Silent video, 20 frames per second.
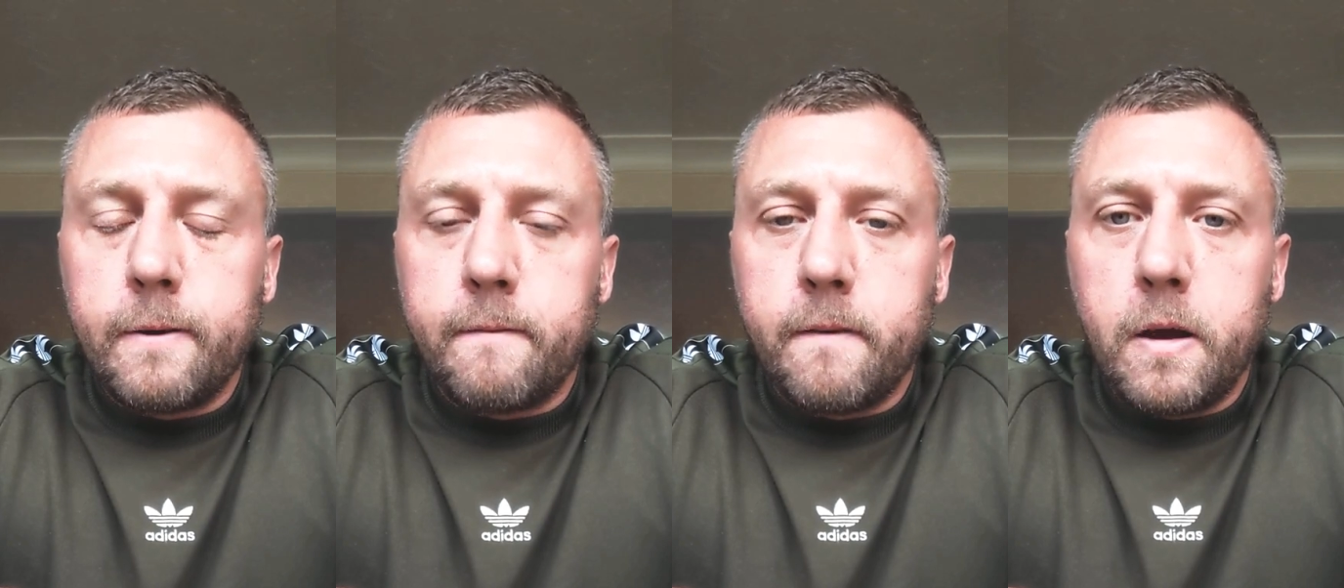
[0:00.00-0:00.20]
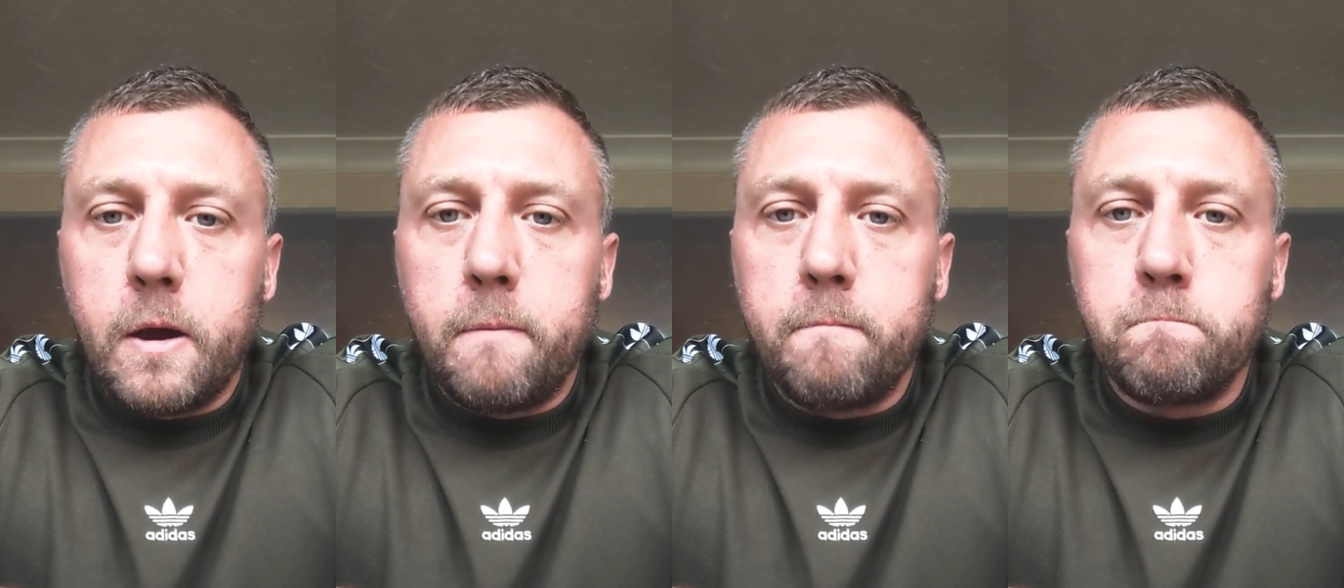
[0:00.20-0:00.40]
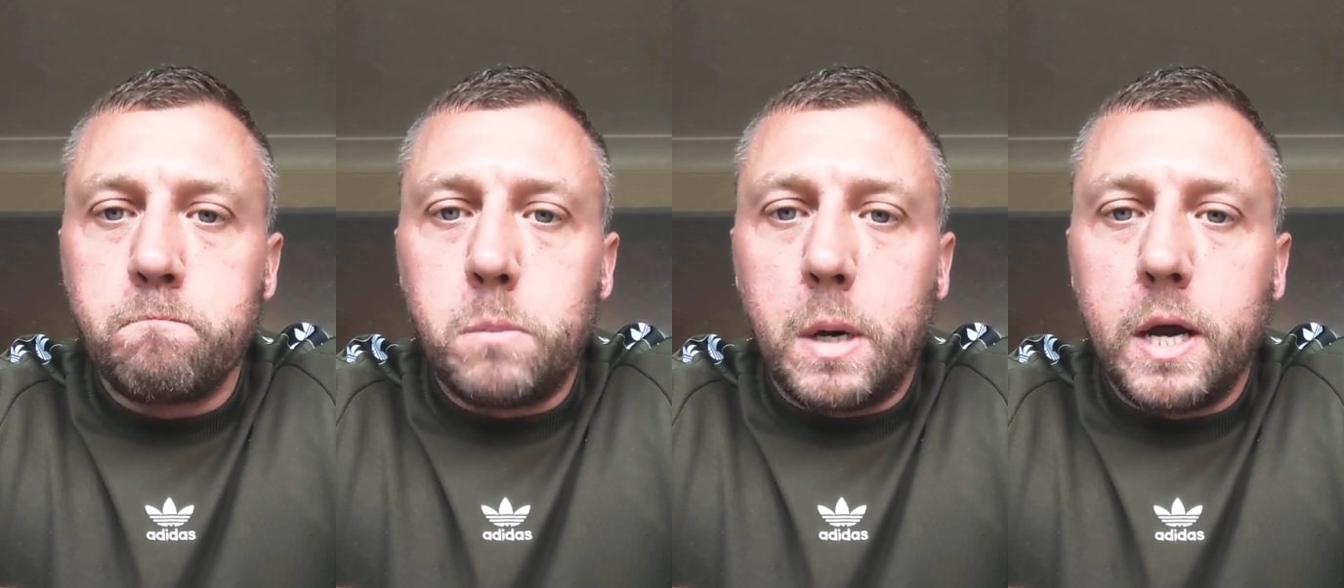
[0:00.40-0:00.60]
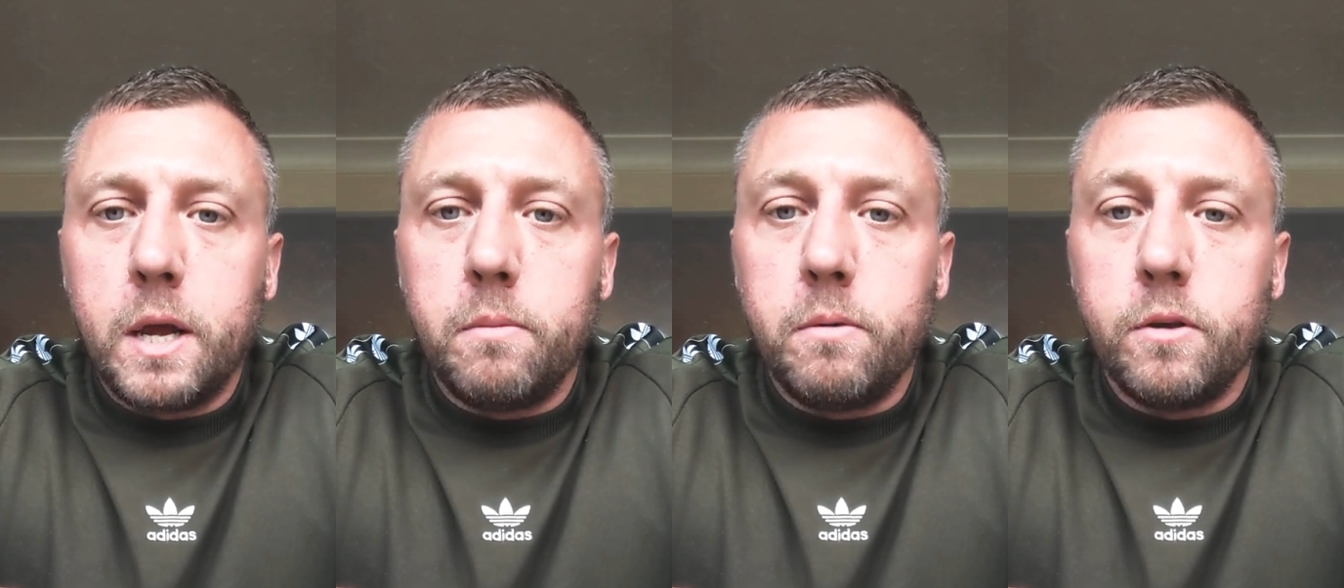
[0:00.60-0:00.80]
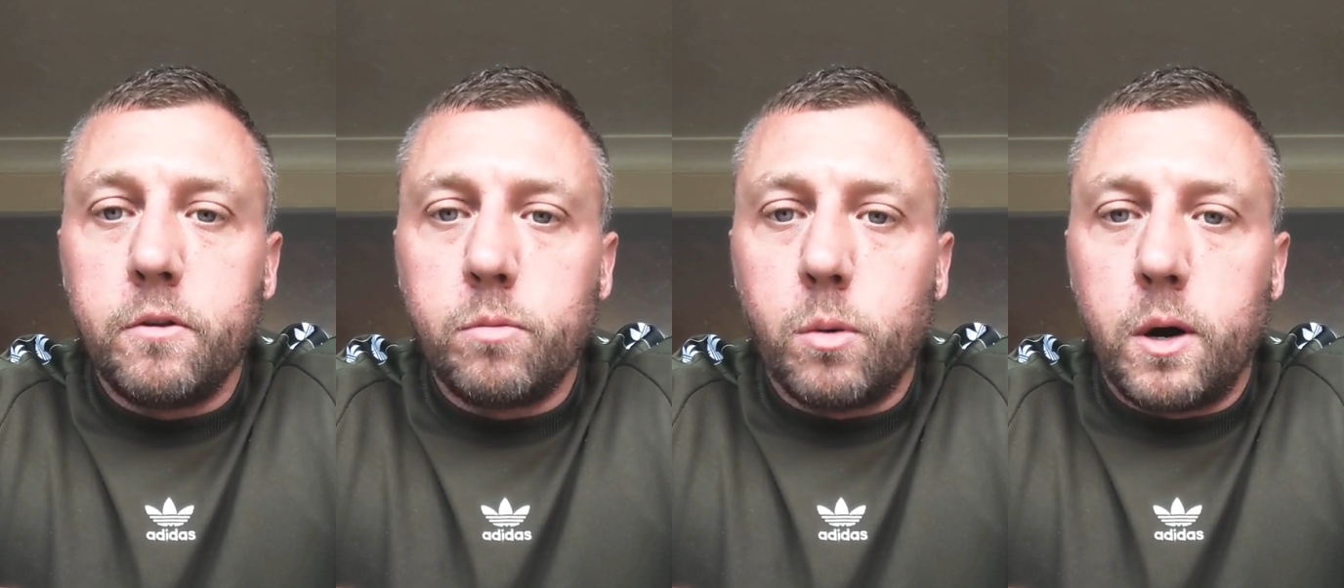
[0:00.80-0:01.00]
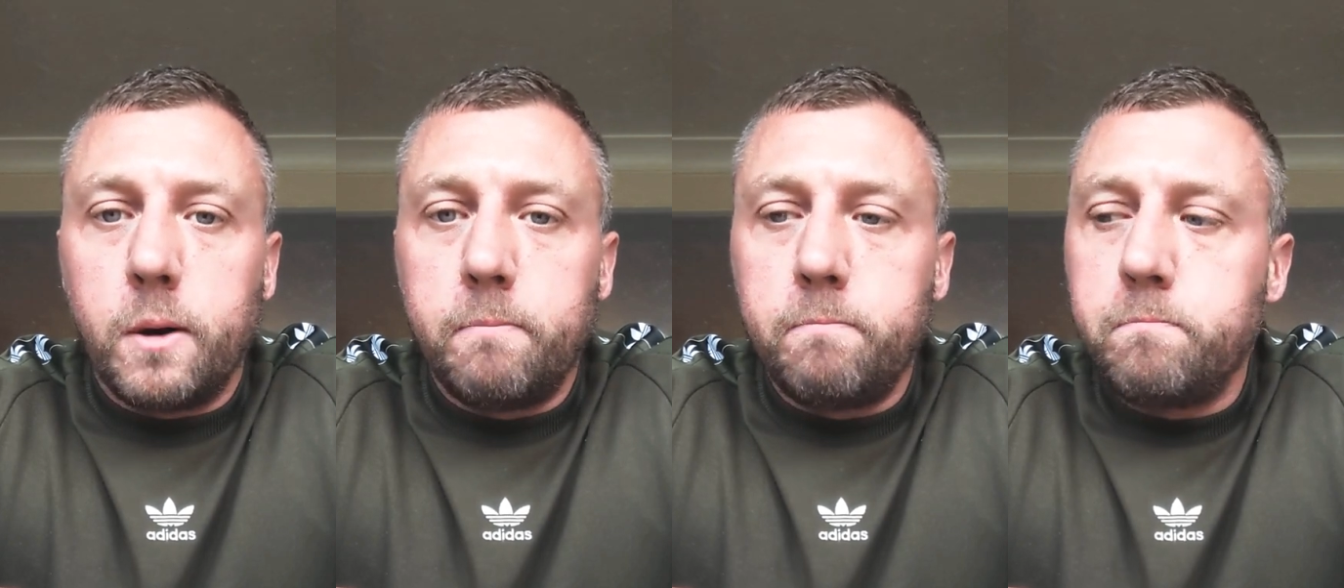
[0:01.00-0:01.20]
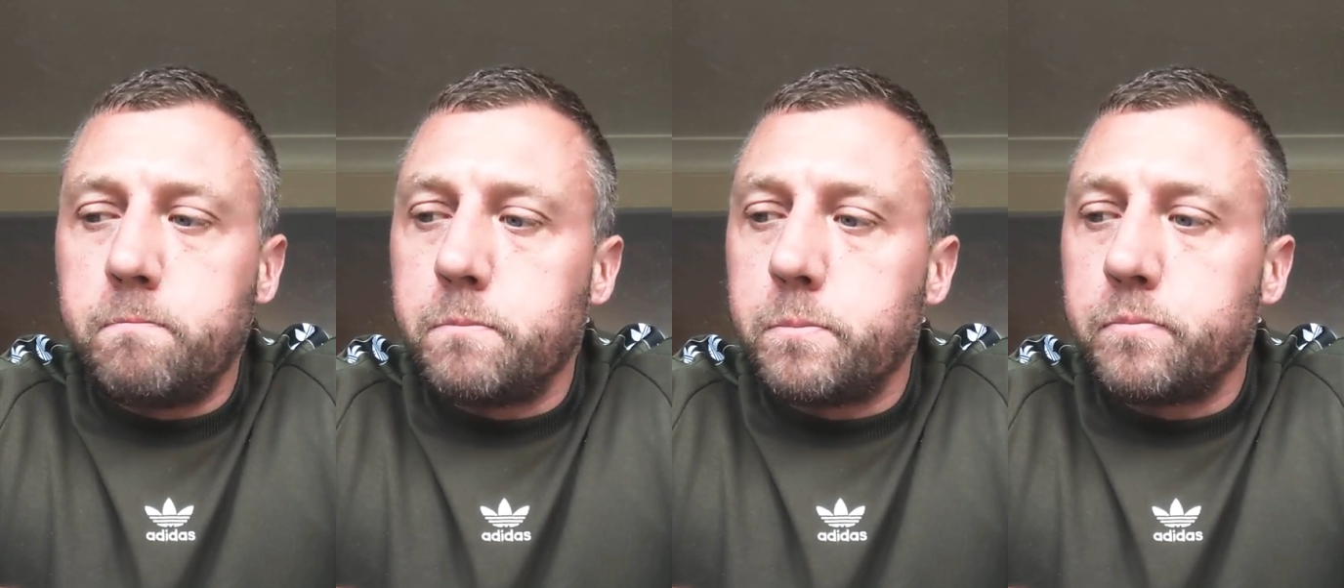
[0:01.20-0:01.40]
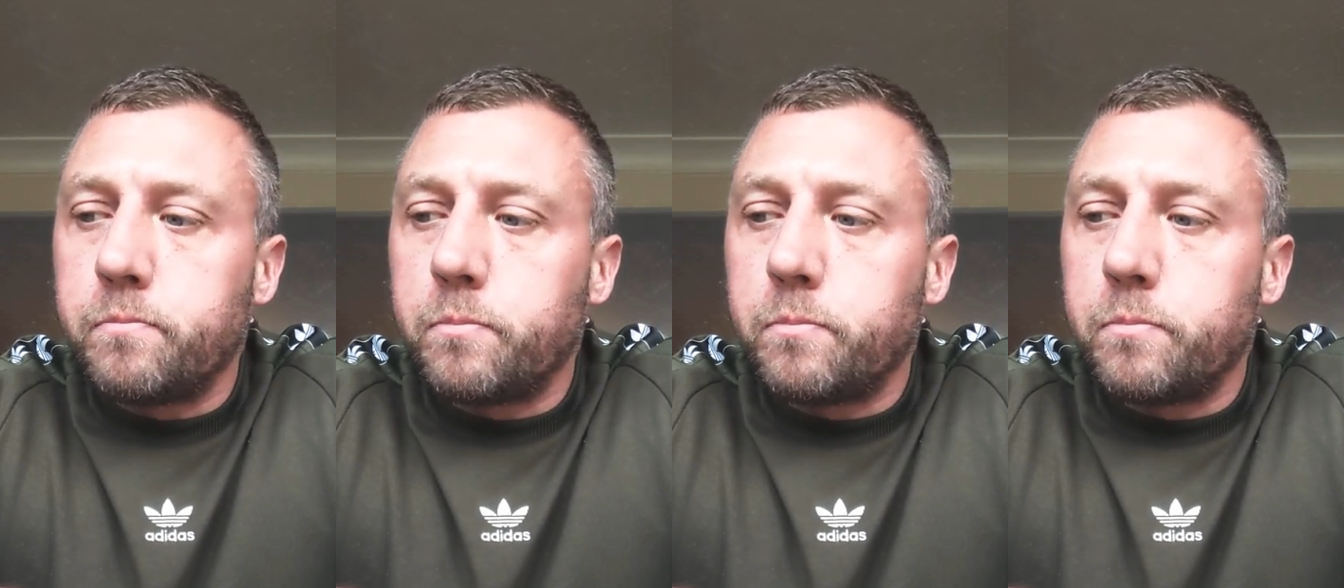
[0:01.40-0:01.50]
babies one.